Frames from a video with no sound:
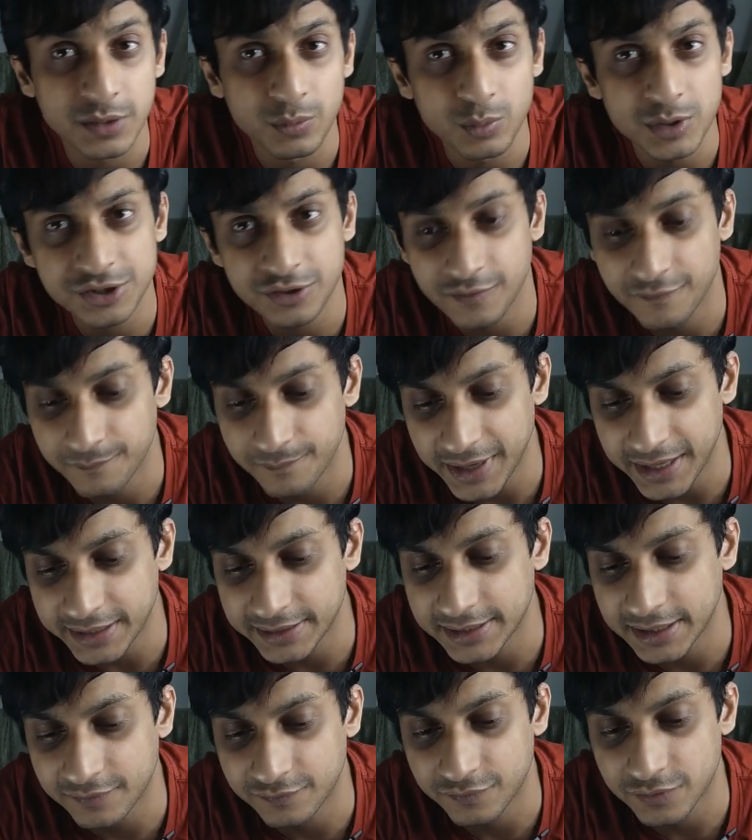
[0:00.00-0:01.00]
Once you have made
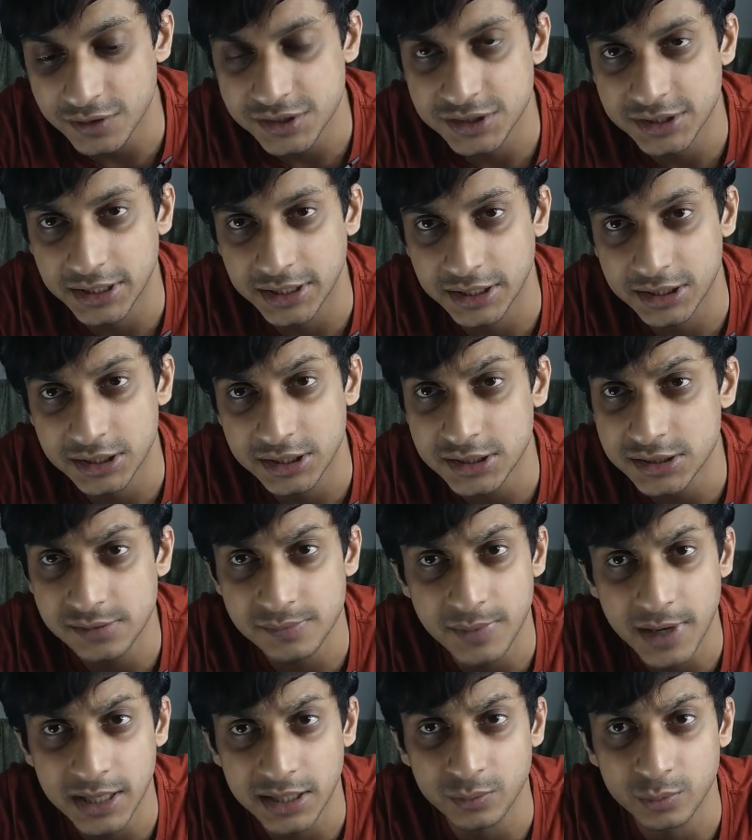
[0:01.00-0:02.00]
that first sale, it doesn't
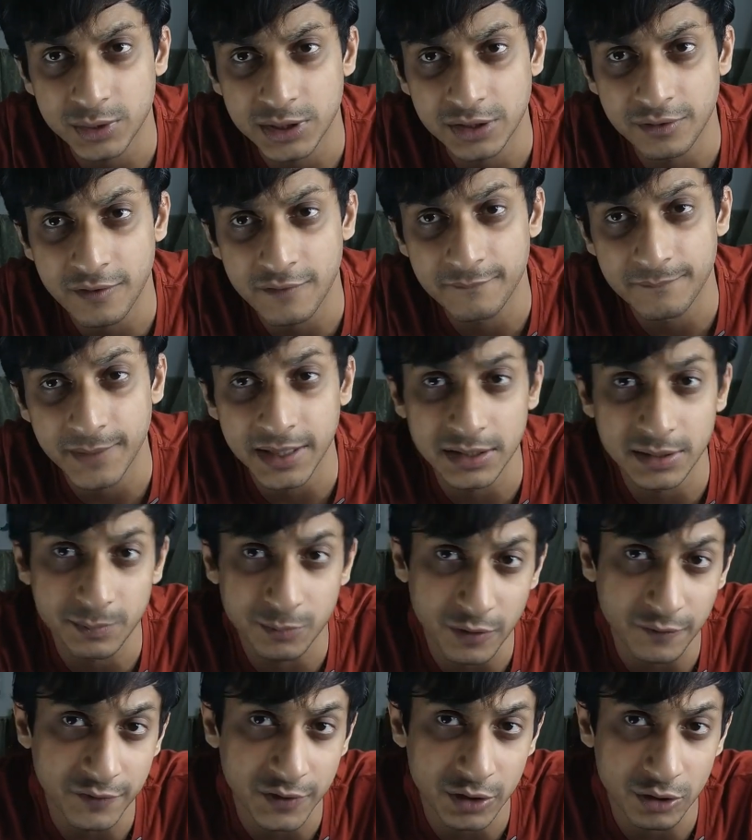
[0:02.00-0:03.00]
matter whether you have made the
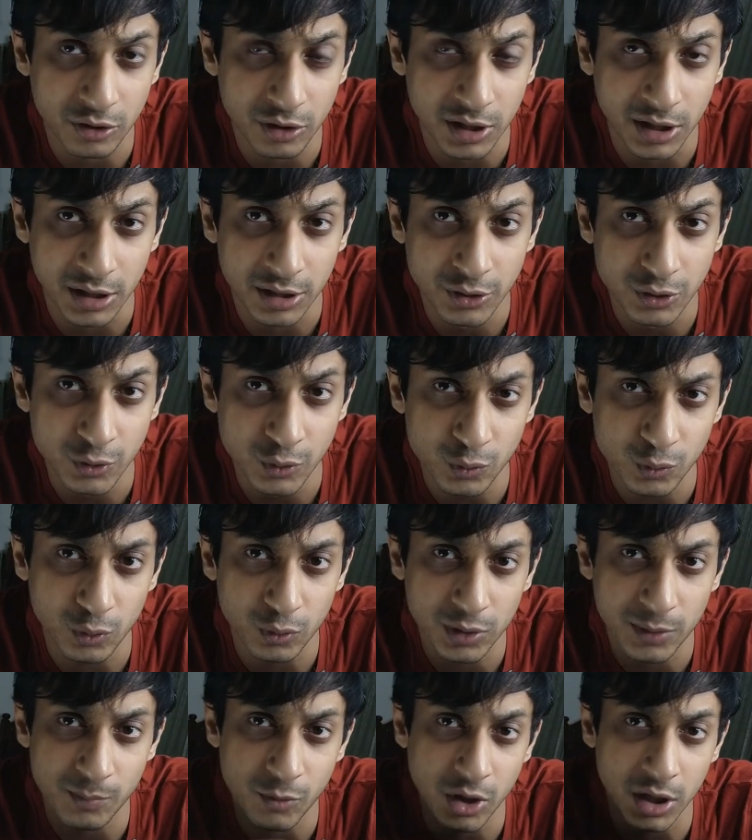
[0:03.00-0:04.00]
profit or not. You know
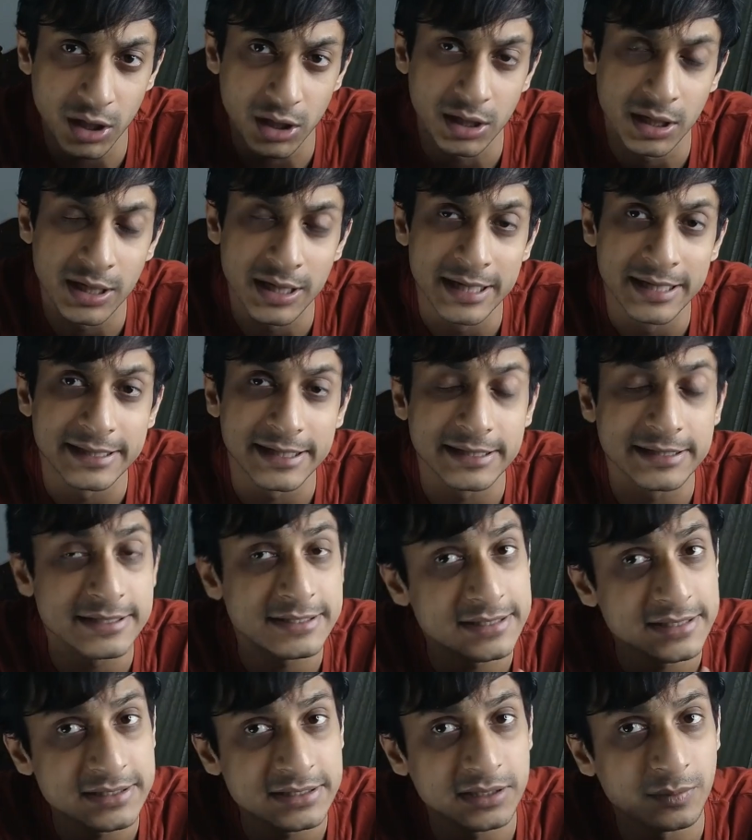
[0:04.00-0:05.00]
the model, that the
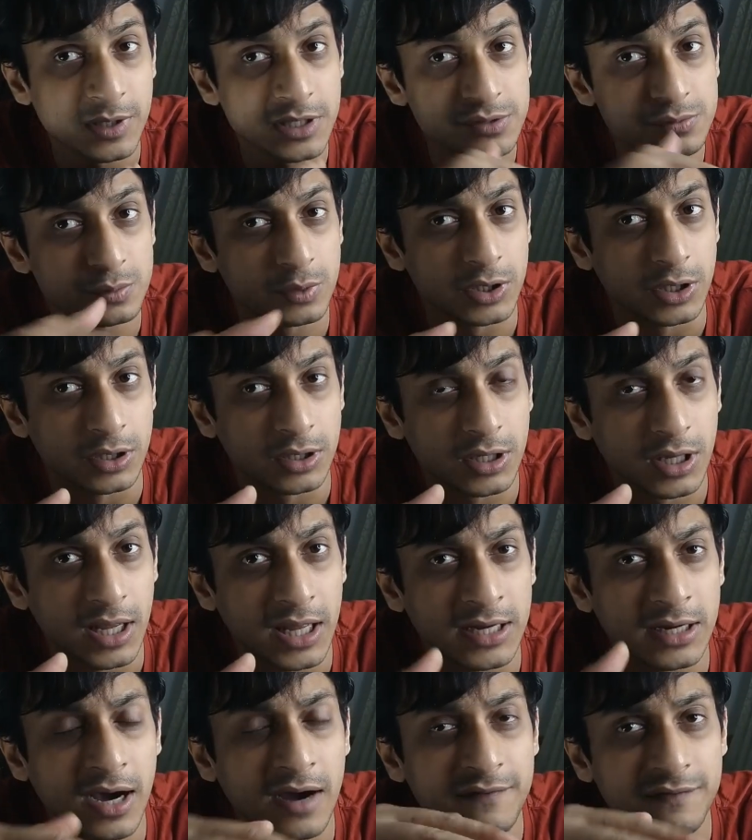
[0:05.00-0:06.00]
system has worked,
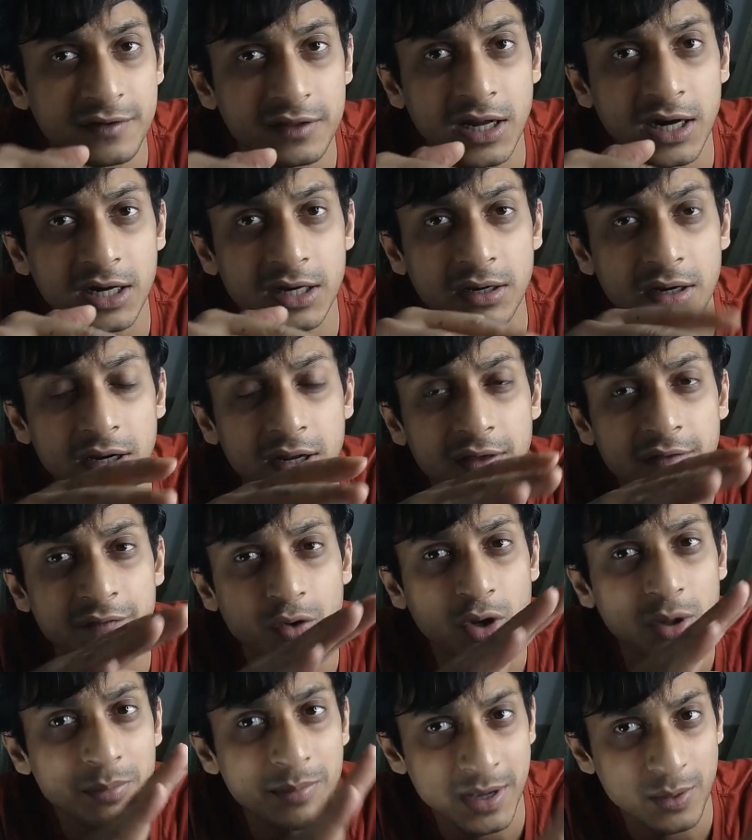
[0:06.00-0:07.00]
and after that, if you
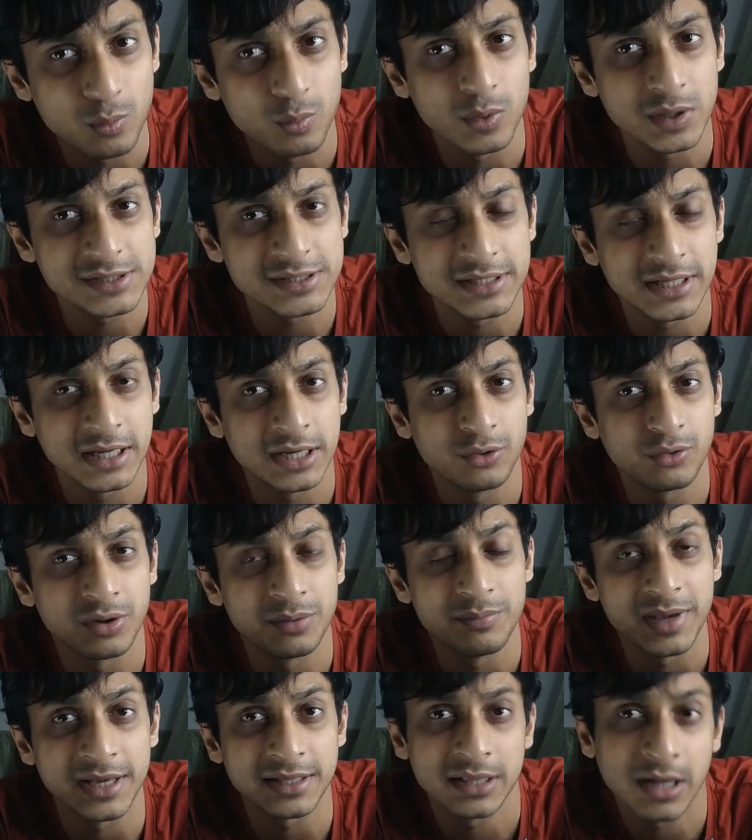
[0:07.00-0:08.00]
can make one sale, you can
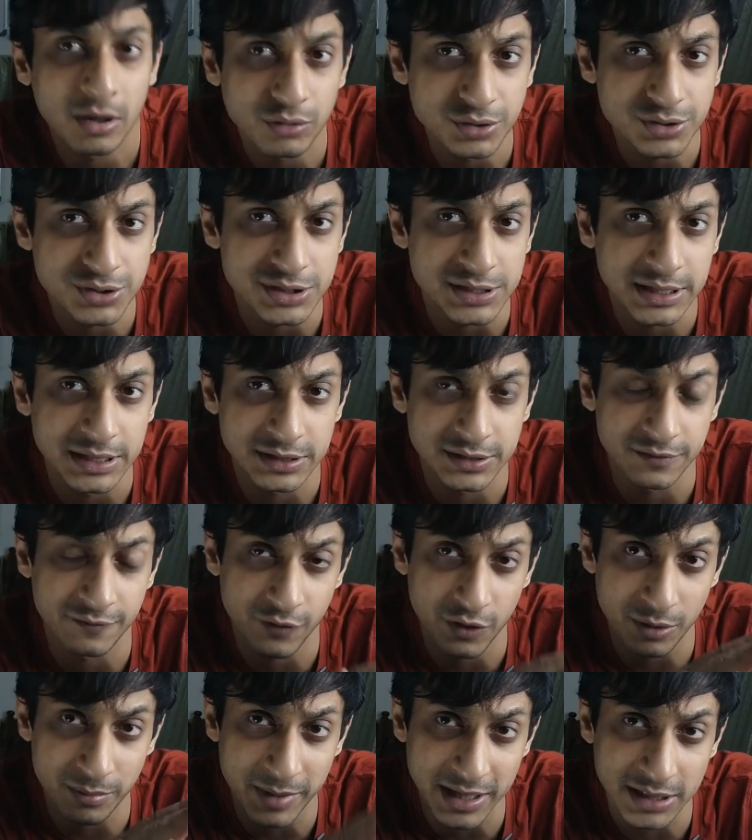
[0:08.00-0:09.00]
make 1,000 sales. If you
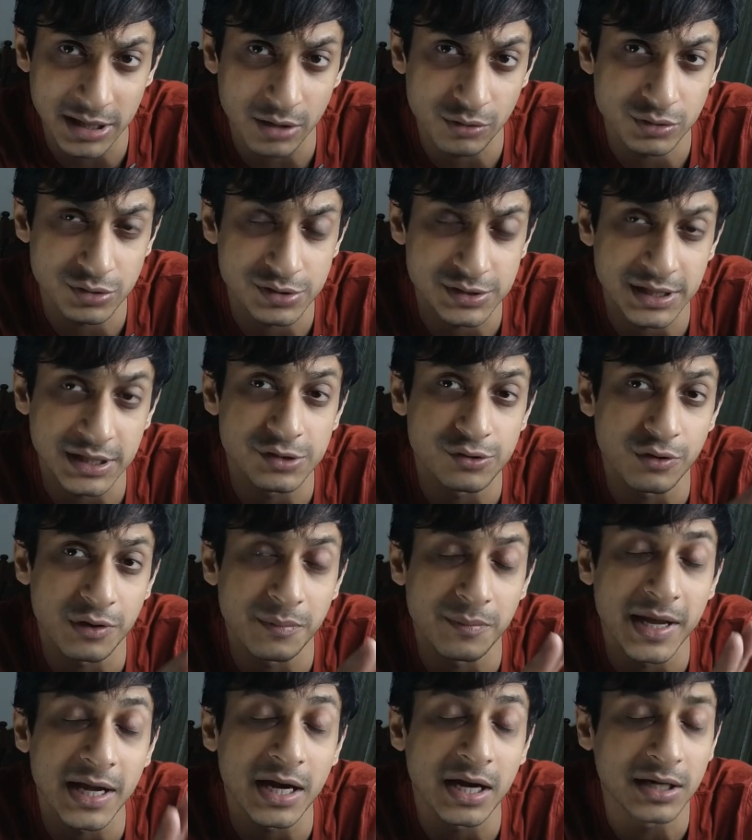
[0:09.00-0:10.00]
can make 1,000 sales, you can
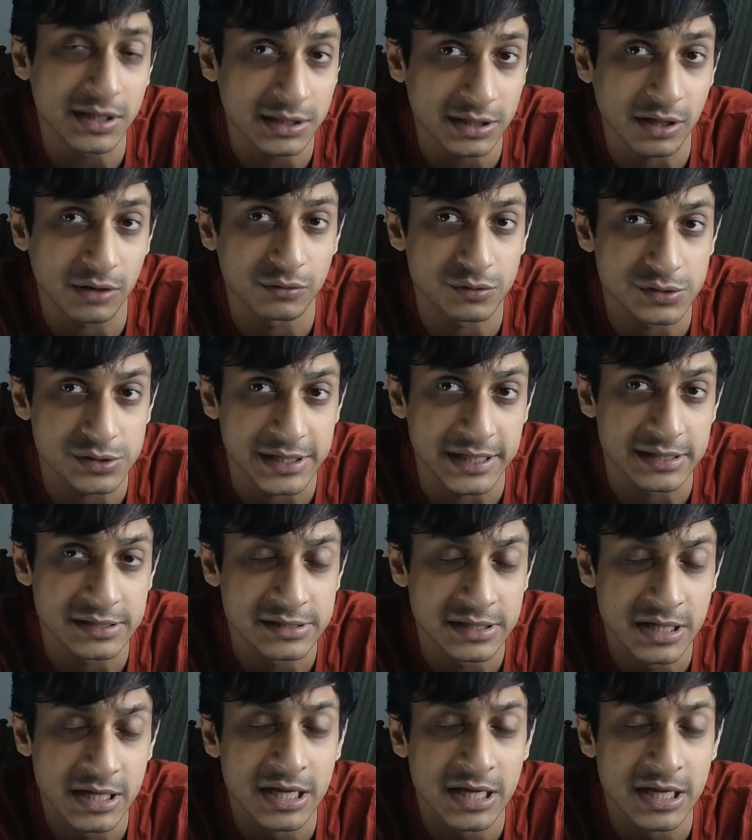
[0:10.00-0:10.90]
make 100,000 sales.